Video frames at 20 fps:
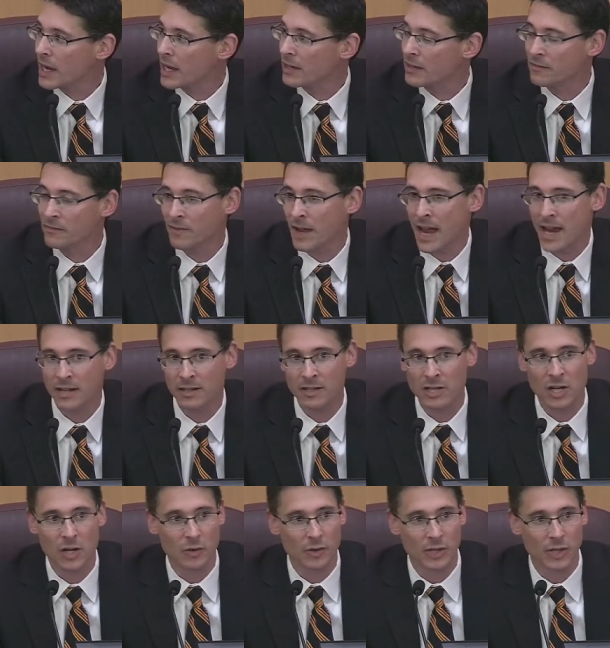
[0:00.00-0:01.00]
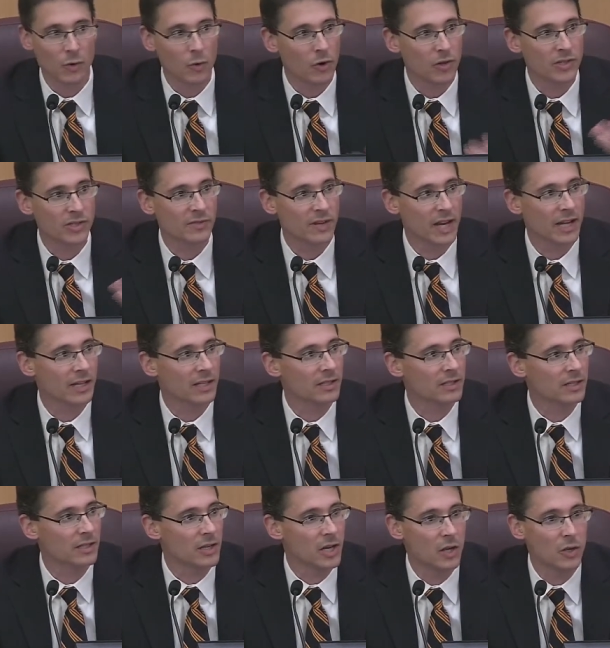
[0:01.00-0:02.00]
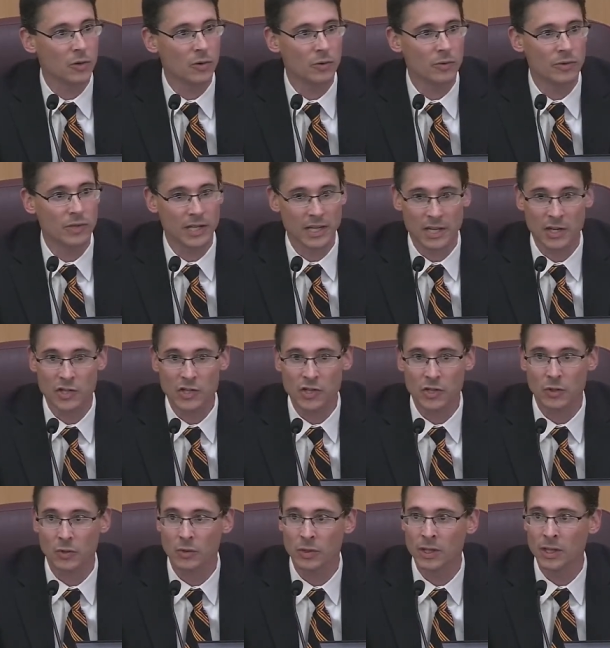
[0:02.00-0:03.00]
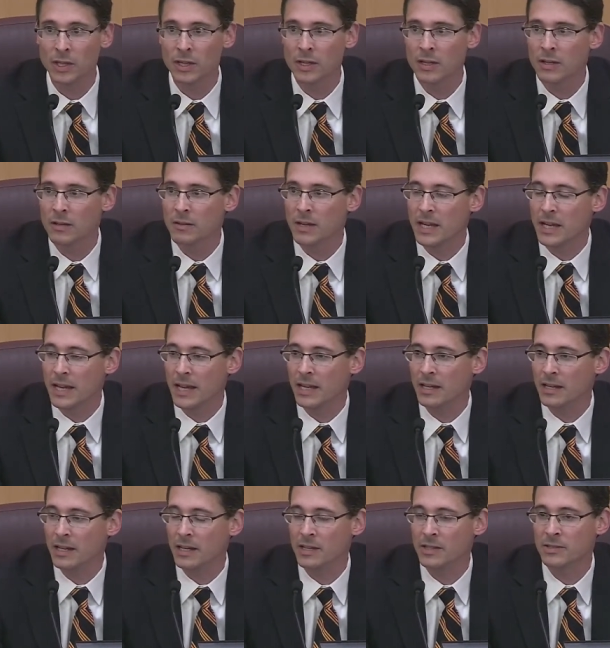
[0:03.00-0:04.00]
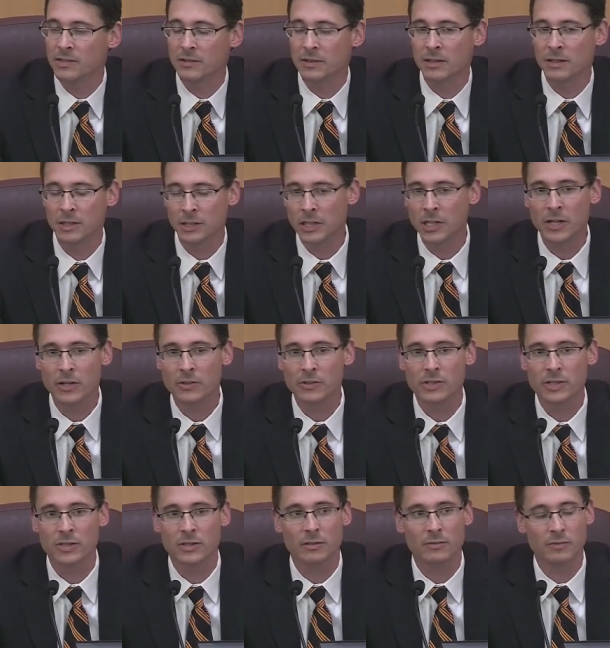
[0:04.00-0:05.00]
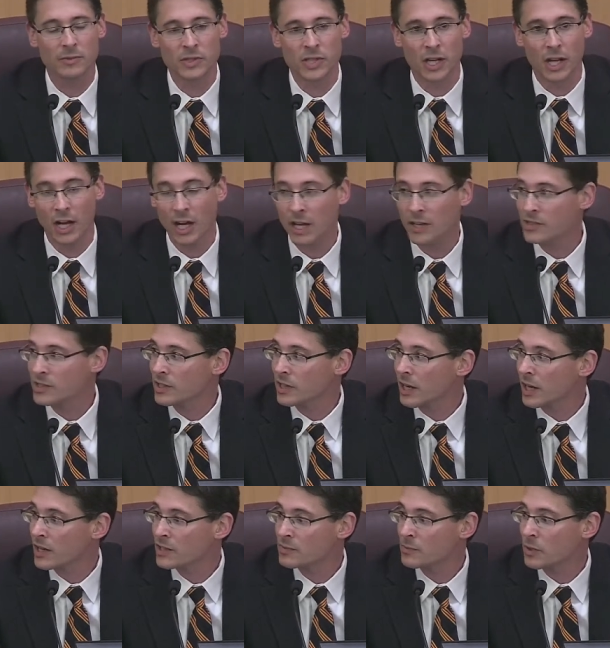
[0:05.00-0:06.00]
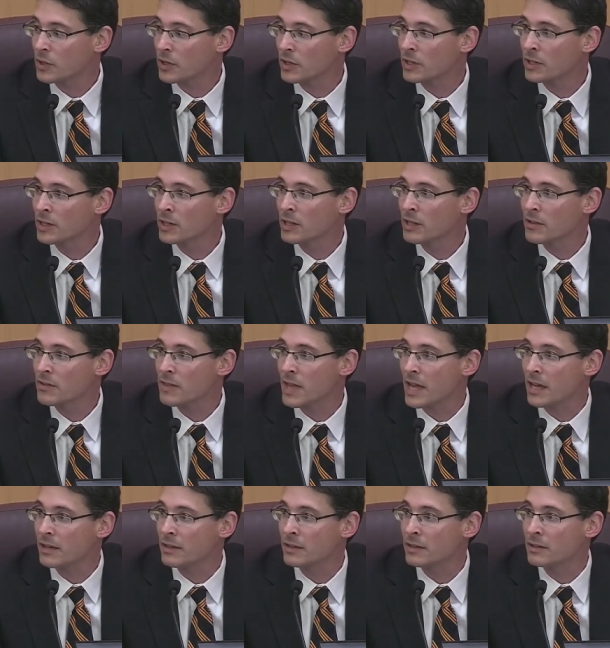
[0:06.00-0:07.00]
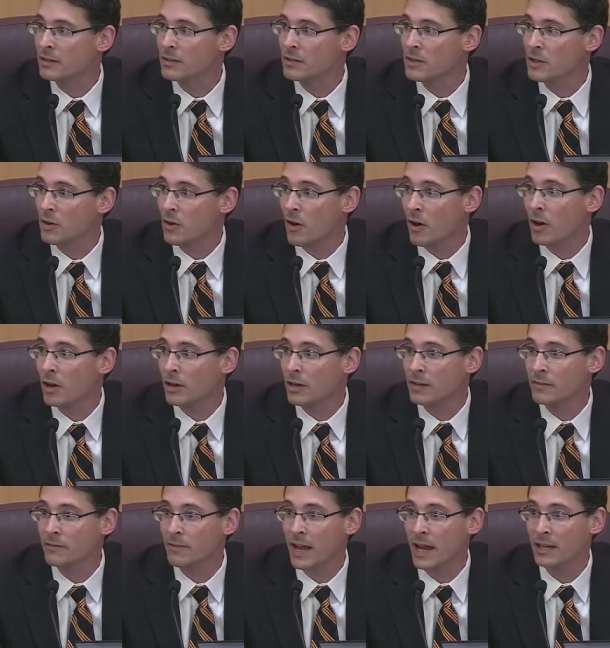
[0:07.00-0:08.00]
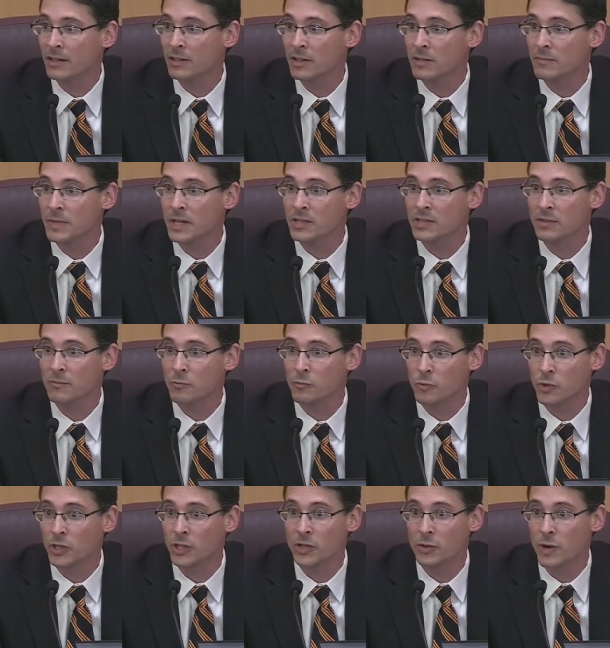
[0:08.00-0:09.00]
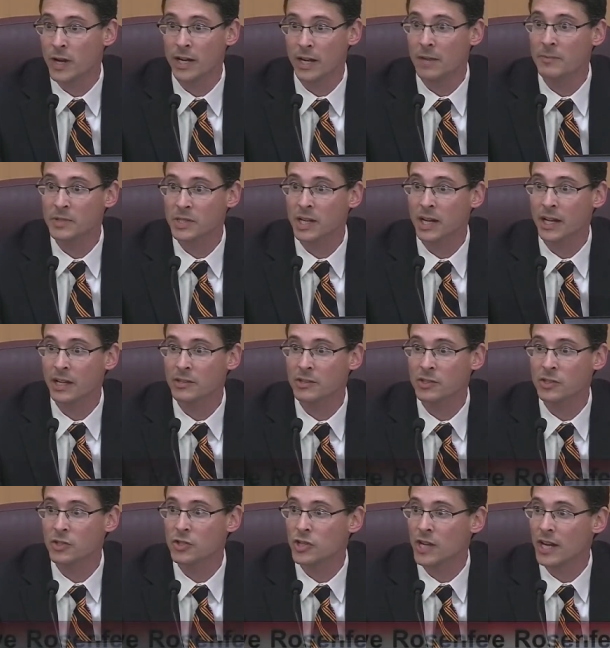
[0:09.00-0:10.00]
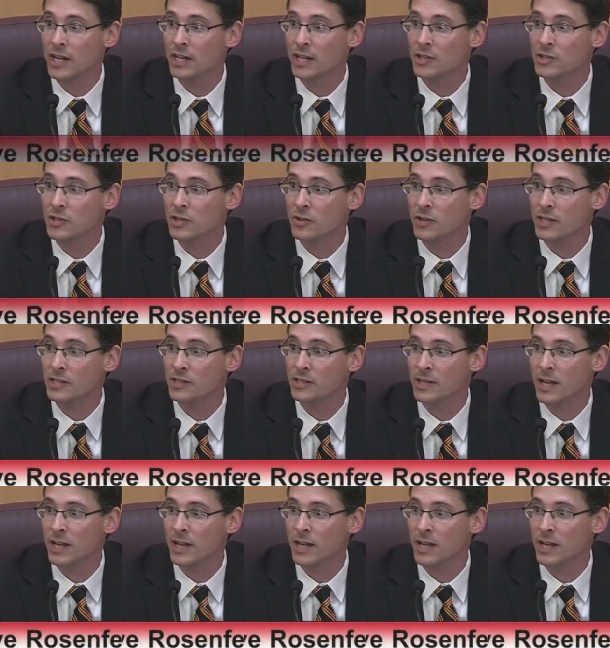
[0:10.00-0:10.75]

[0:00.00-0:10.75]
And in fact, you know, in the course of getting to know the issue, it, it is clear to, to us at OSPIRG that there are, in fact, could be some really great upsides to genetic engineering as a